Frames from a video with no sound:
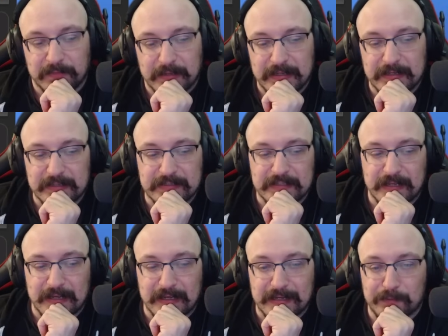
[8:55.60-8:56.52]
is
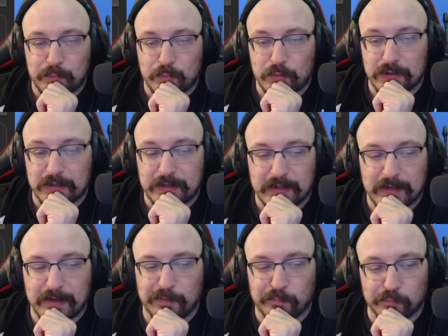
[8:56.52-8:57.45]
I would
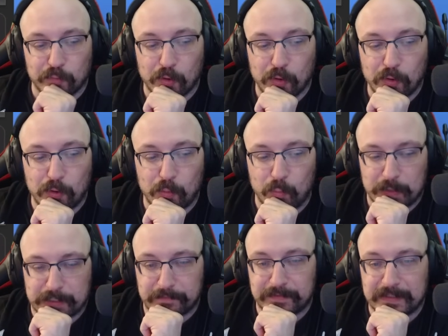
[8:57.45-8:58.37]
roll
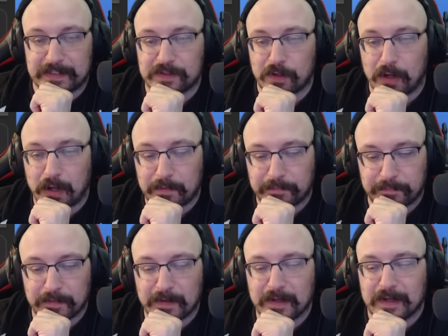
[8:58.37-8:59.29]
one of these off